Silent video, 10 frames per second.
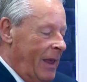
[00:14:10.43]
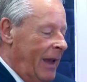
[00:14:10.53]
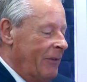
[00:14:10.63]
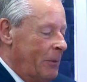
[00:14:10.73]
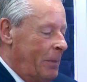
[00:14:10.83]

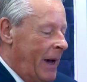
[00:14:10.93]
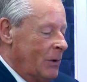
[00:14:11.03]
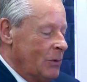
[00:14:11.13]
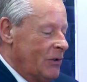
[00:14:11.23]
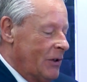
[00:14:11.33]
If the
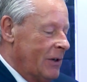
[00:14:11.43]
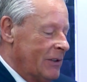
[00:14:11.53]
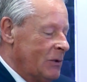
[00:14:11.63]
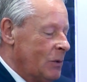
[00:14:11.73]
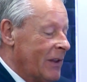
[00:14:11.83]
panel
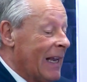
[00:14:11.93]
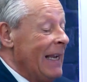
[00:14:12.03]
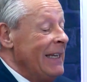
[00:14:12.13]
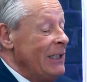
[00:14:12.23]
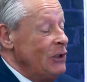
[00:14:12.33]
started with a
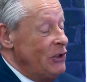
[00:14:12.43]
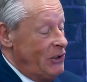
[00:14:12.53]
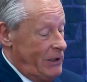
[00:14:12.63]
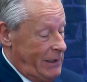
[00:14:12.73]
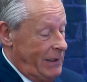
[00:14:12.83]
clean
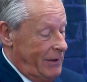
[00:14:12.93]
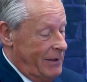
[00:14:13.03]
sheet,